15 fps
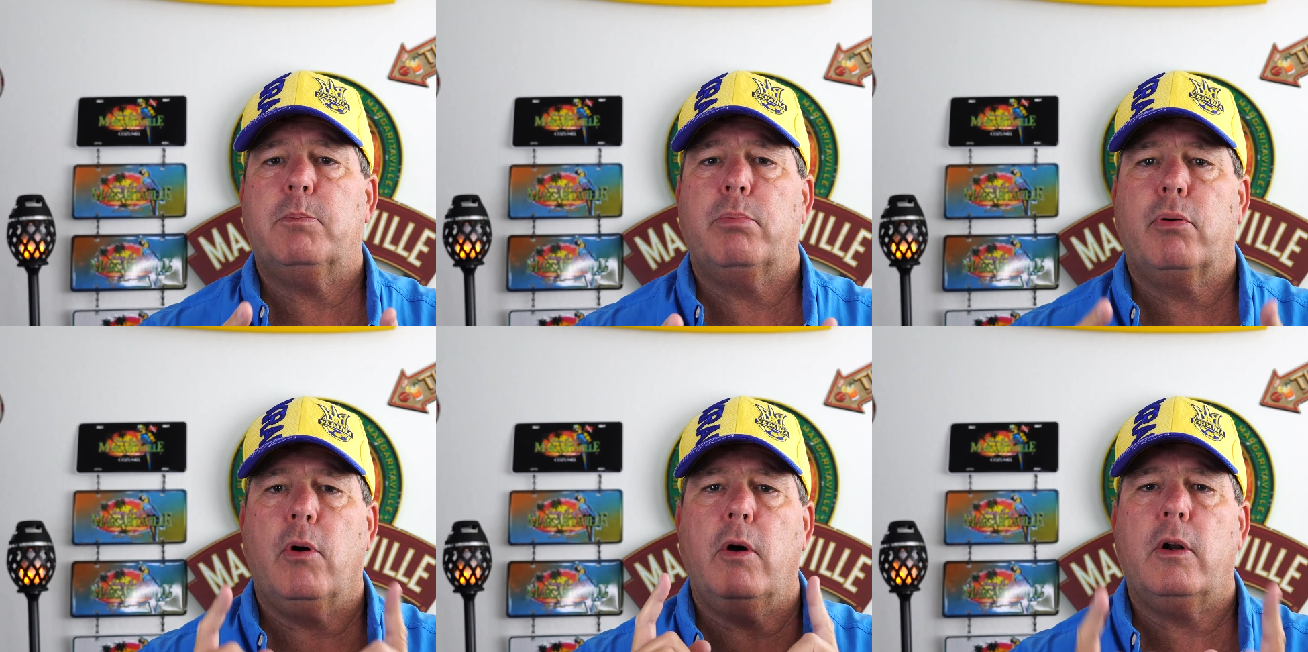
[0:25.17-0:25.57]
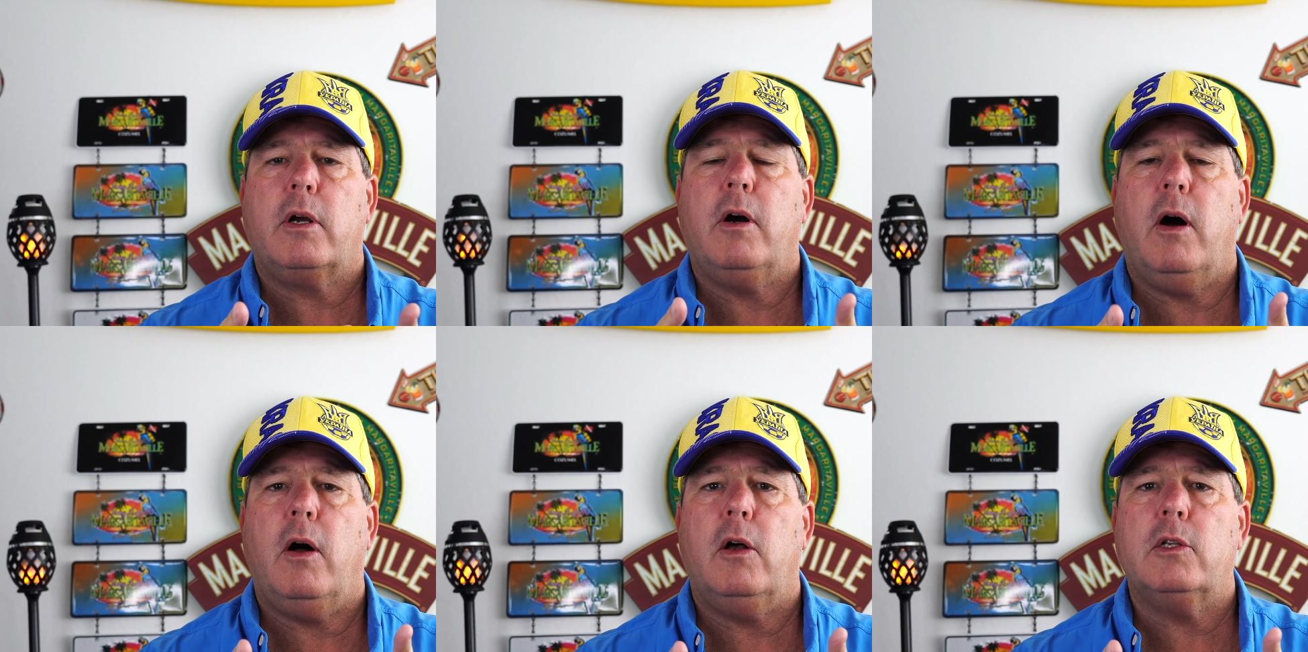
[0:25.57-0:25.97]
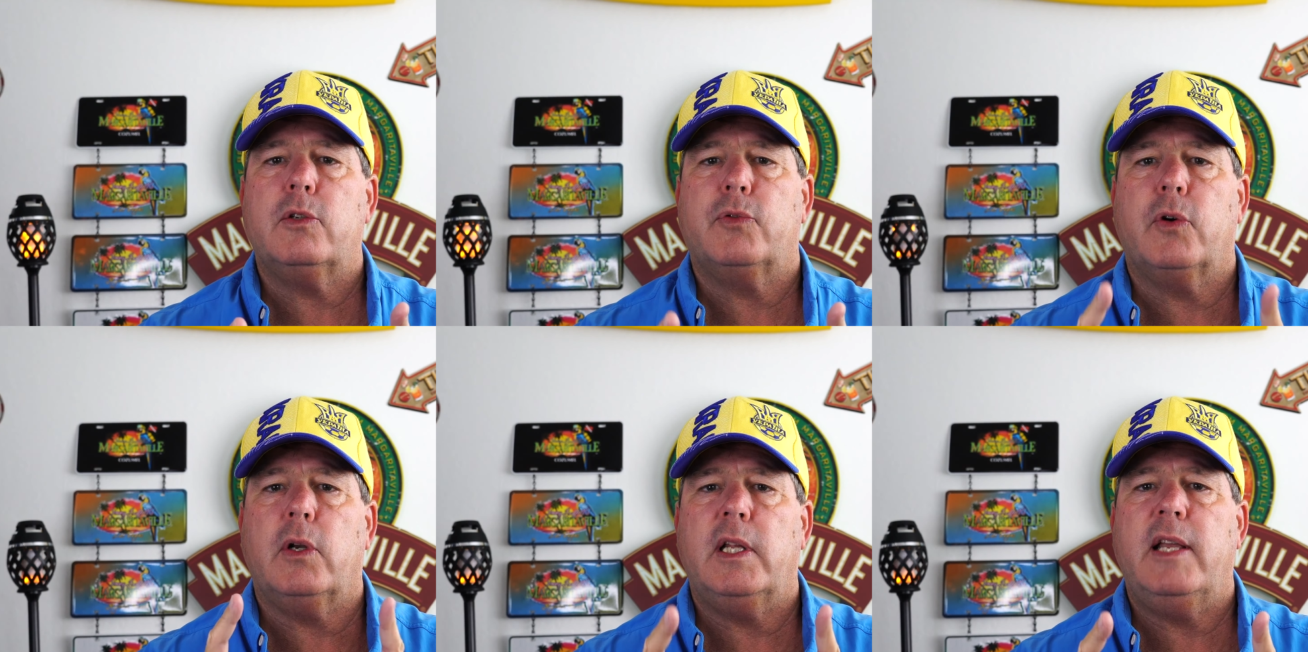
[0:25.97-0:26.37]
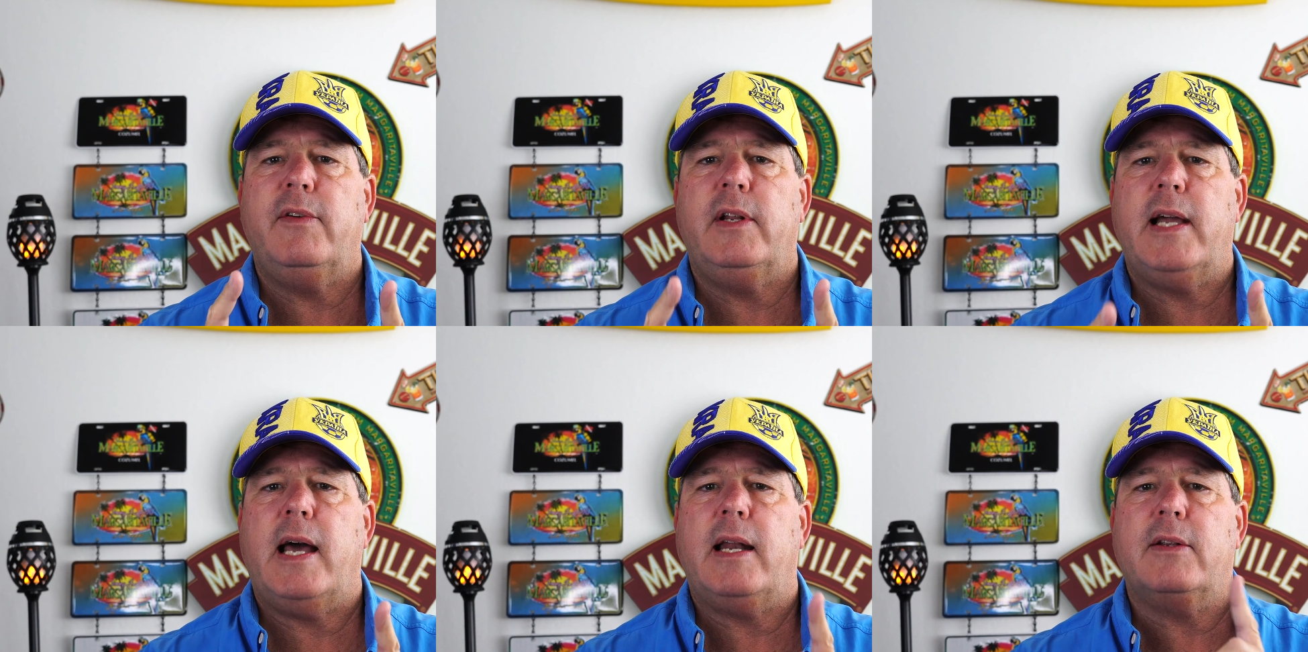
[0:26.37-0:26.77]
protocols for
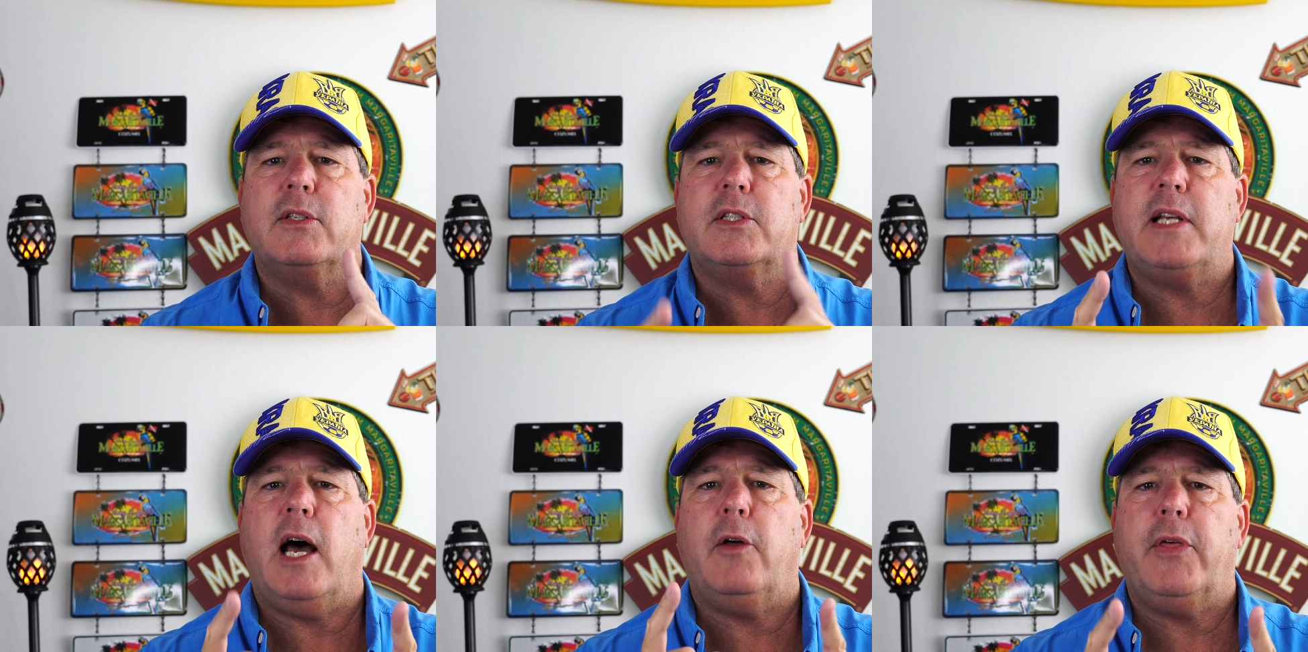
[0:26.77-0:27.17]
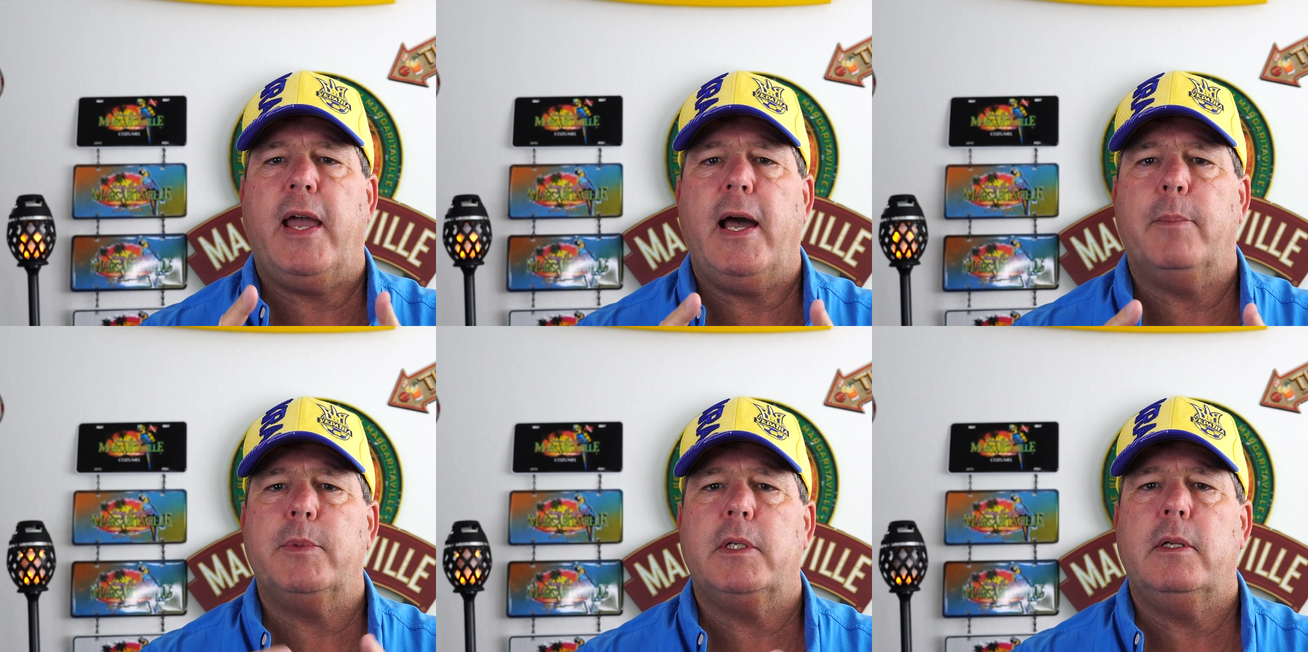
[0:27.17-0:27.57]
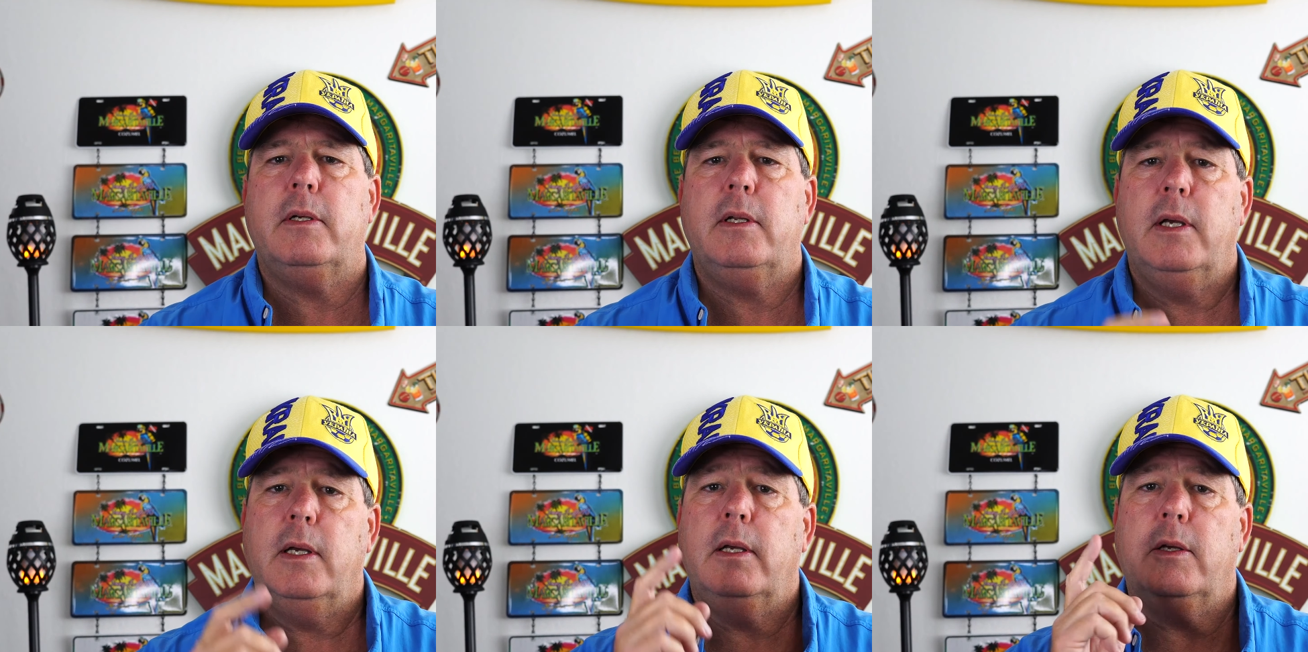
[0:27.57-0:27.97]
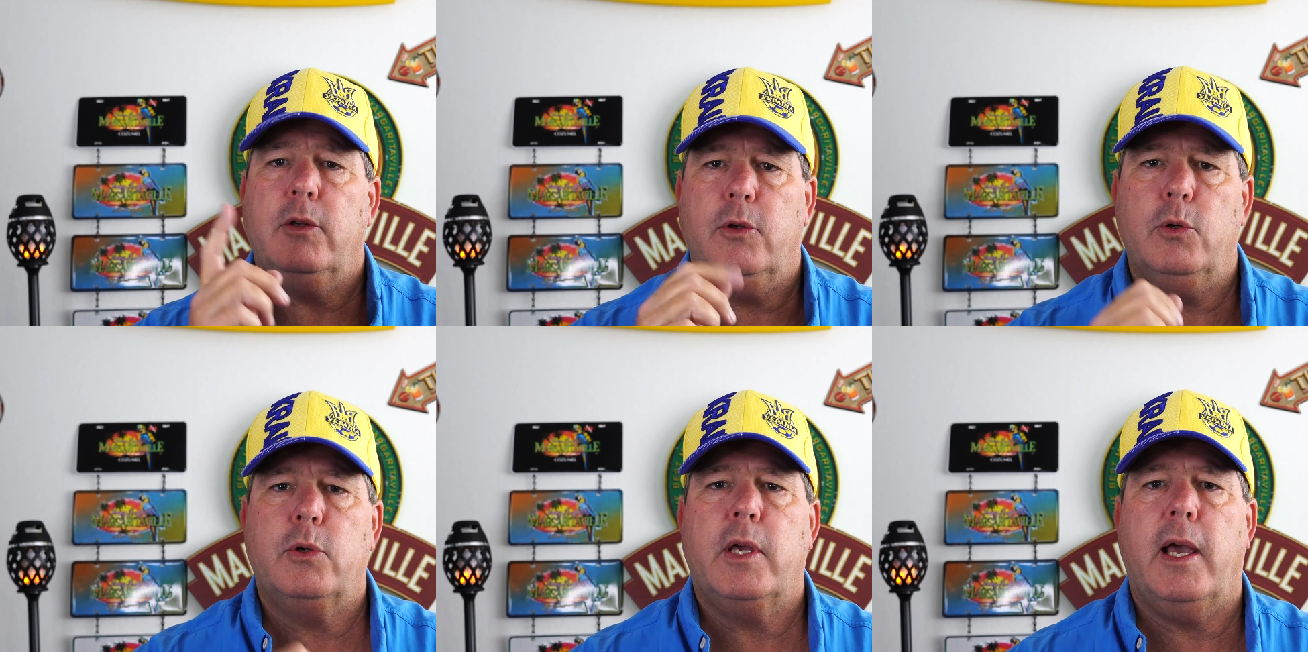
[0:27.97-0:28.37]
leaving out of Southampton,
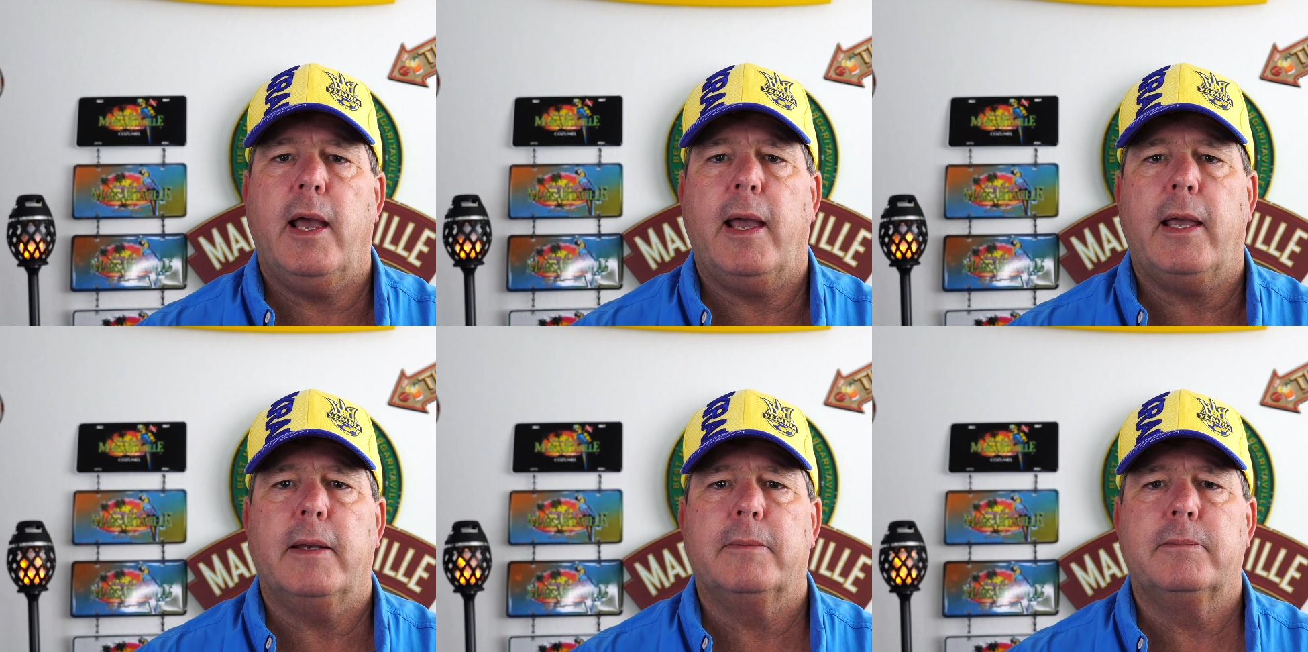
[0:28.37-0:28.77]
UK.